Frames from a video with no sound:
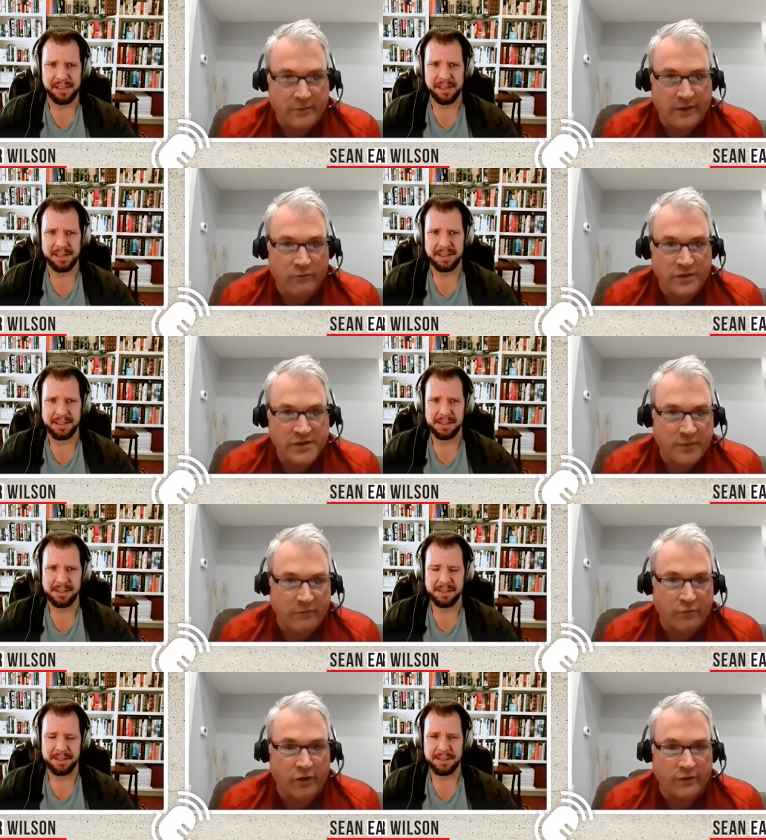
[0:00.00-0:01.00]
Speaker 1: Yeah. I mean, once
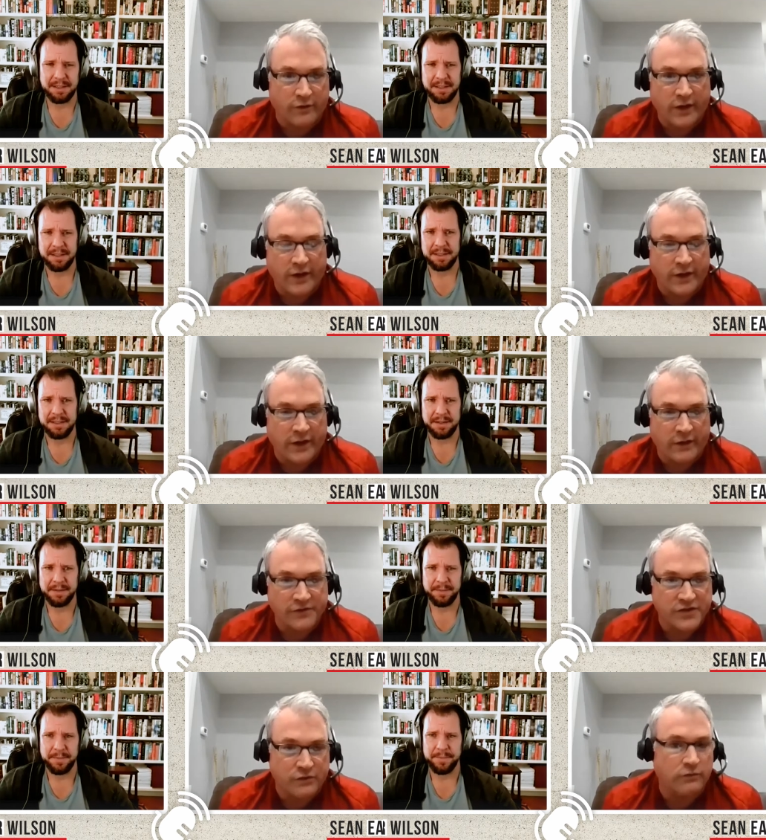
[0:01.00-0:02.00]
my brother and I got
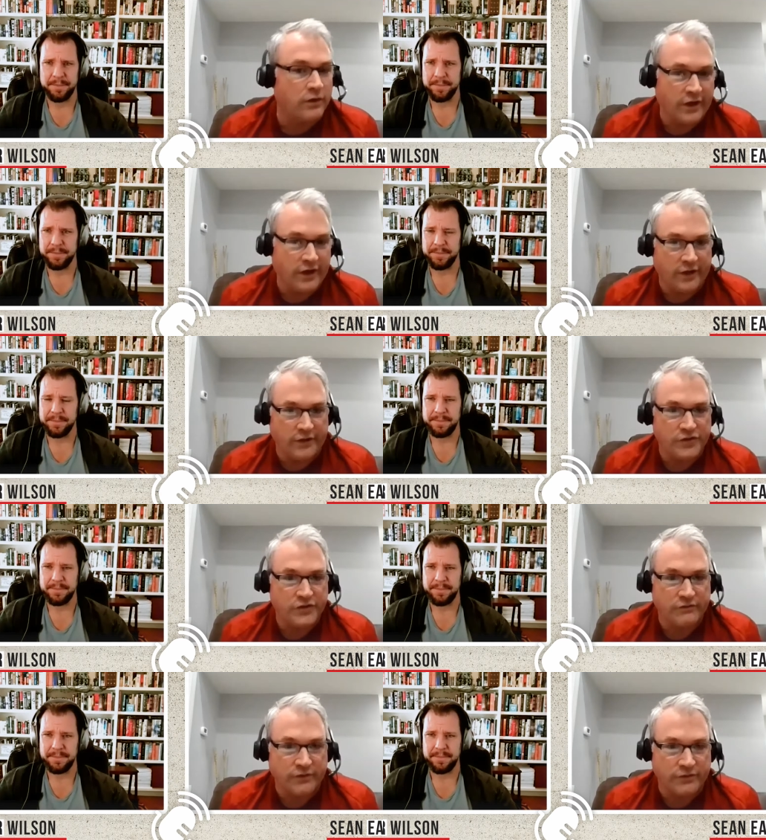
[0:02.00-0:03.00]
of school
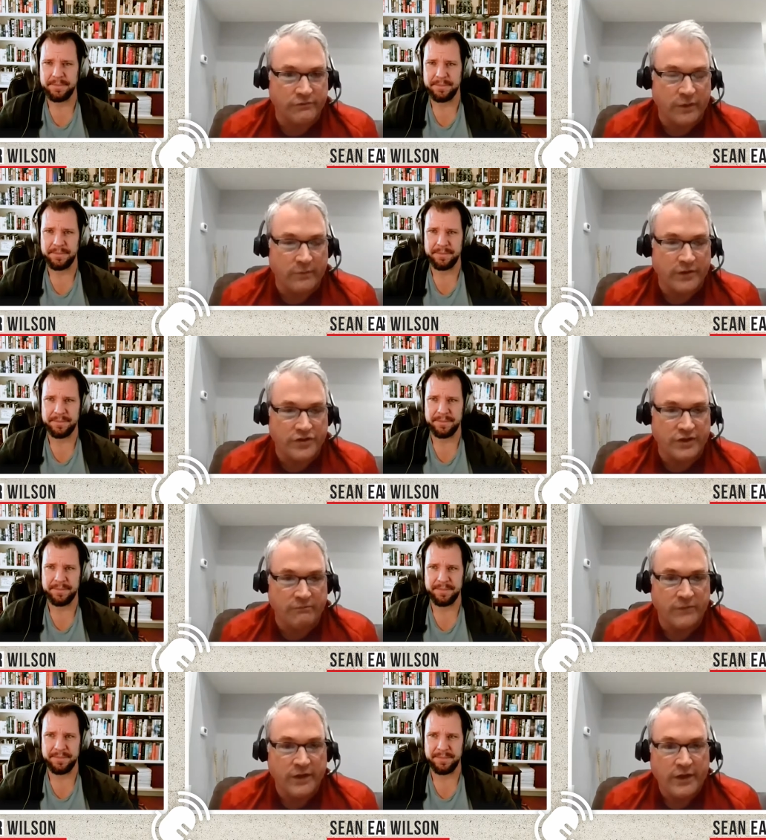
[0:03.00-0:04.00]
age, I mean,
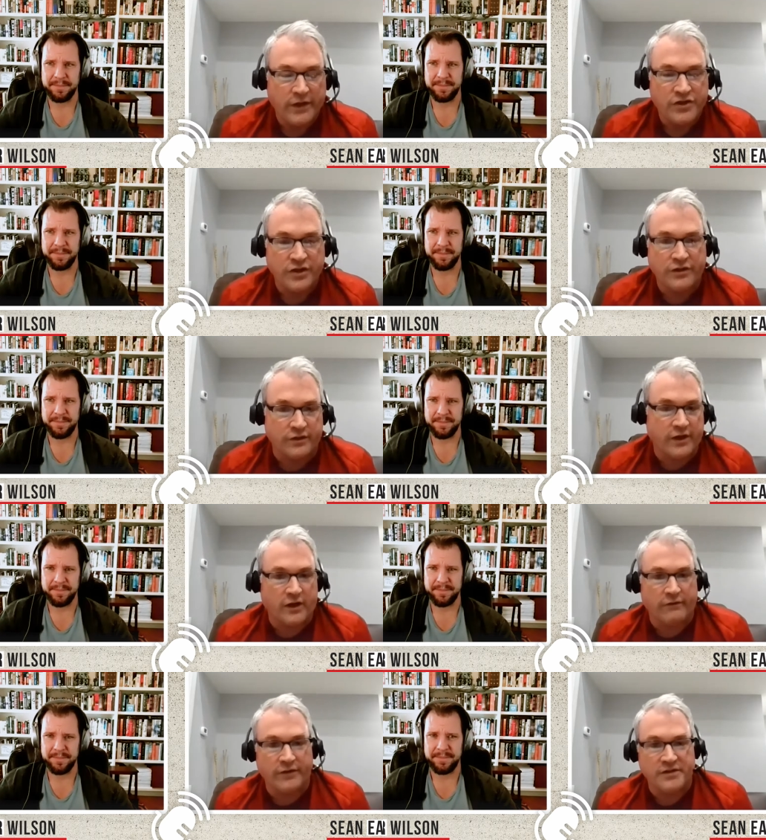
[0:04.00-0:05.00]
she she took
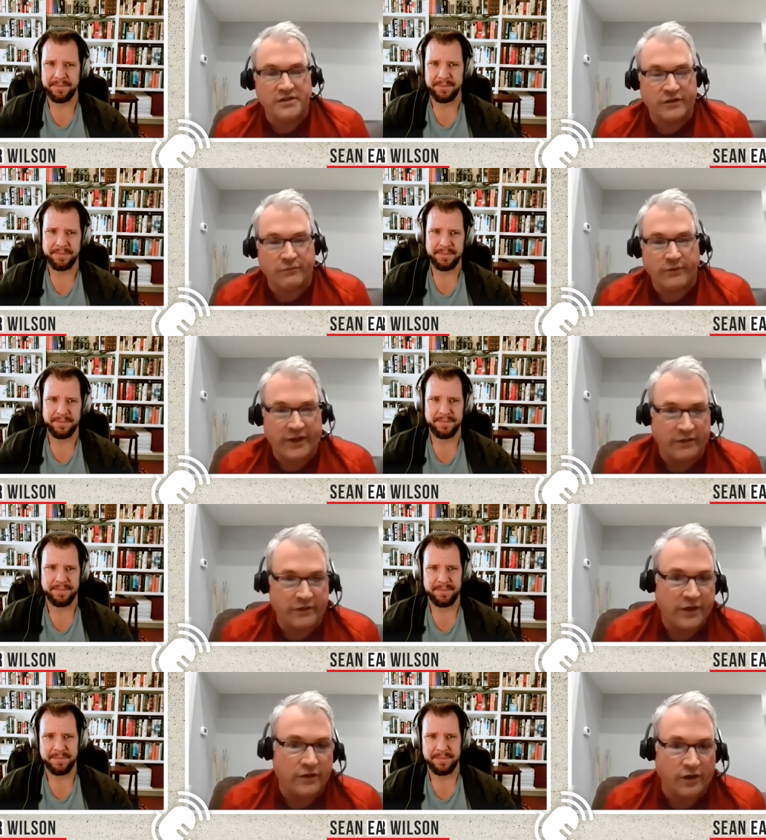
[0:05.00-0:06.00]
care of us until we
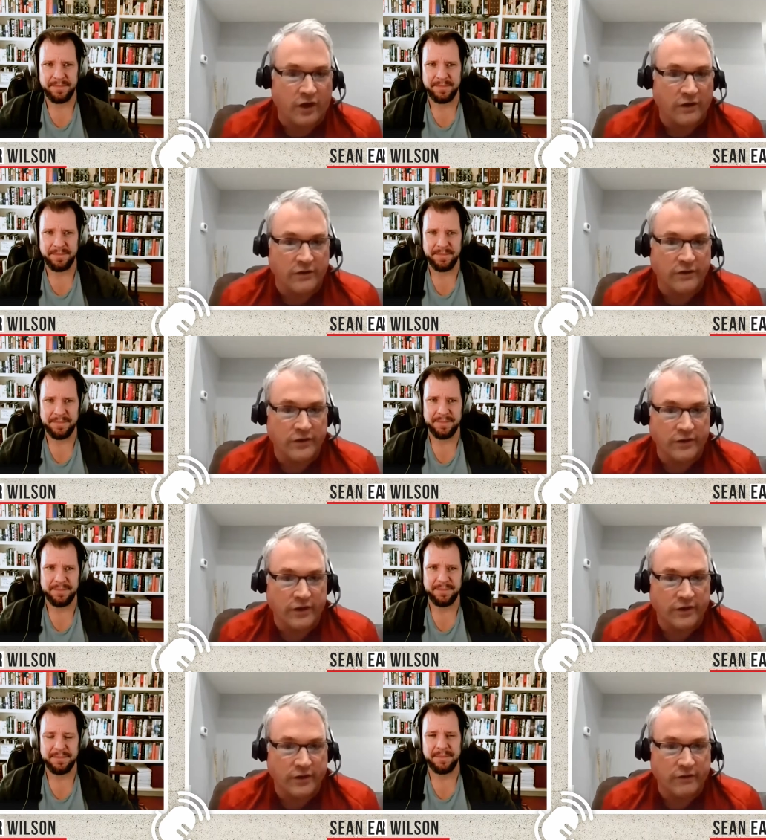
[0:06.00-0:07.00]
hit kindergarten, and
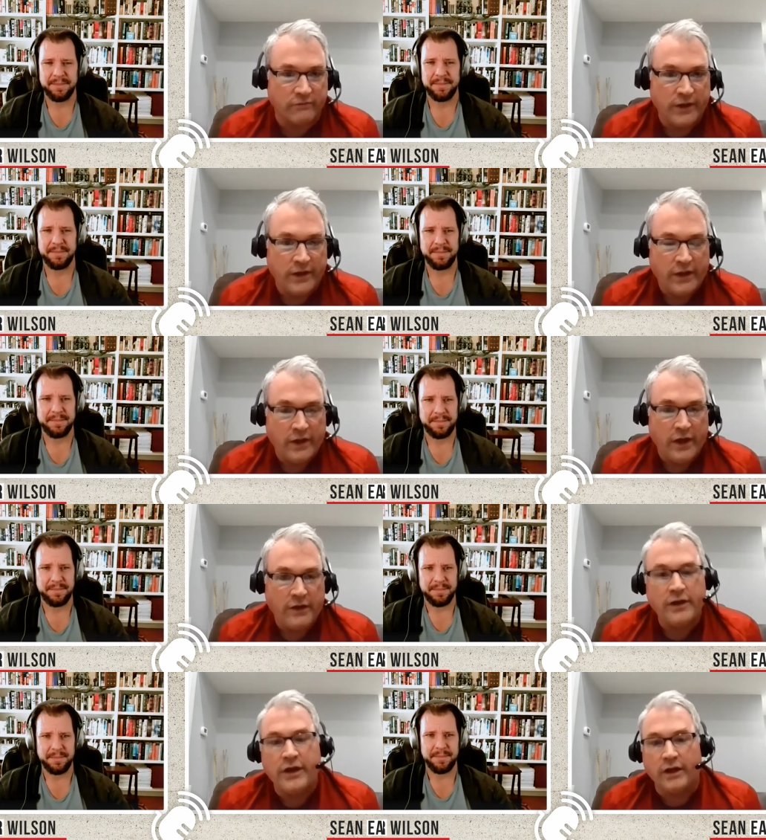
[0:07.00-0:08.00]
then uh,
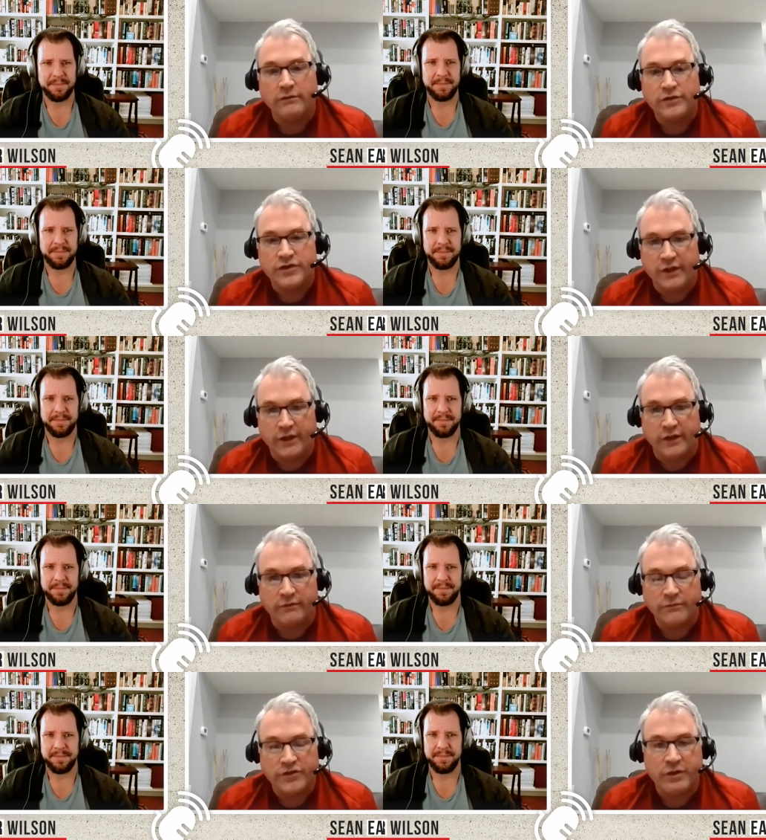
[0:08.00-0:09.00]
and then yeah, she
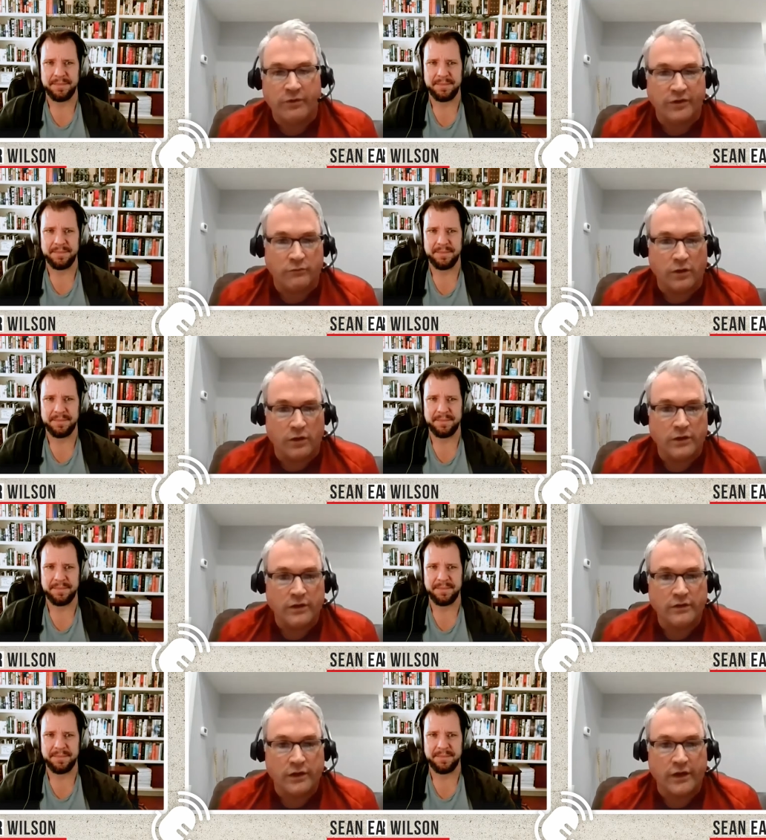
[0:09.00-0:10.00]
uh, she went to work.
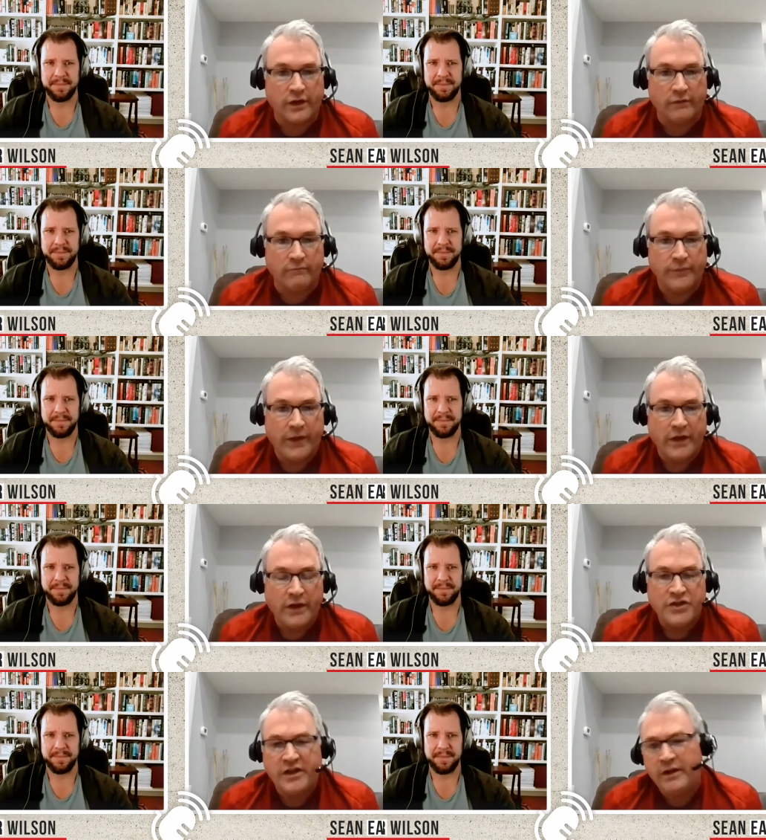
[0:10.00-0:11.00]
Um,
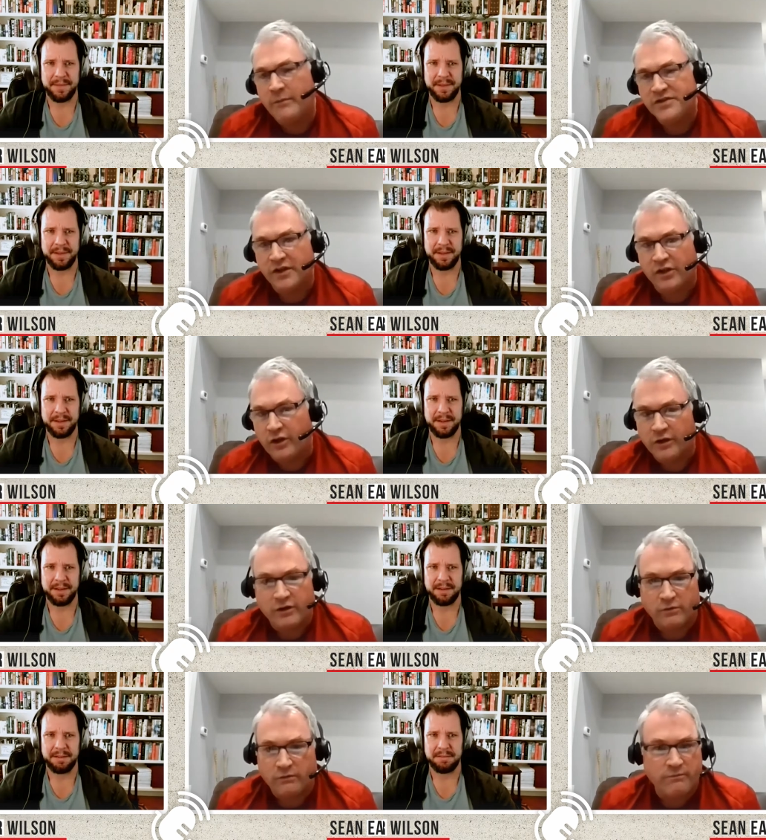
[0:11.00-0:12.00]
she did mostly
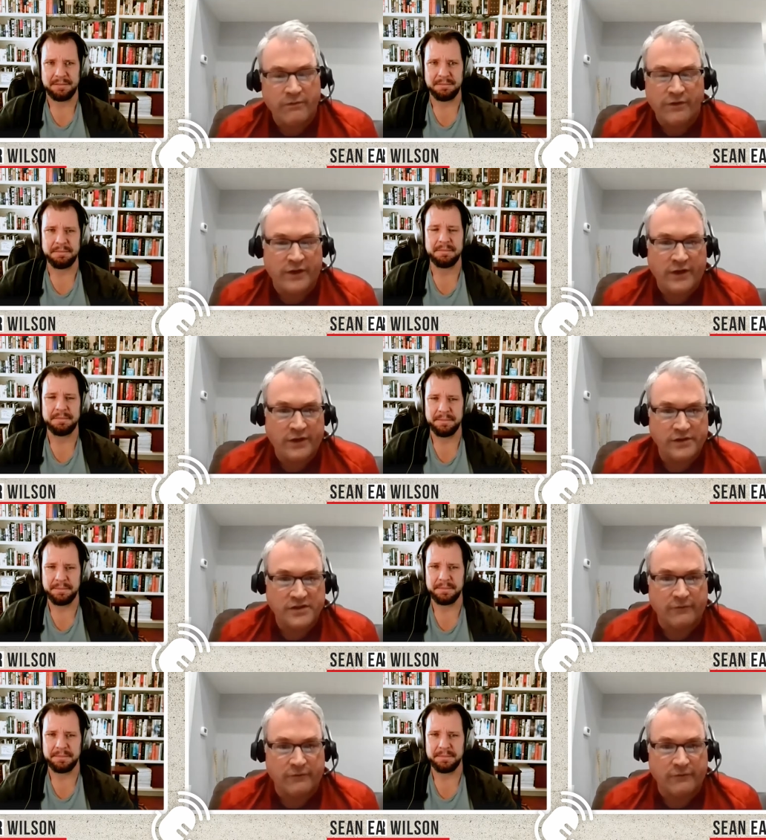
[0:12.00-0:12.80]
clerical mm-hmm. things,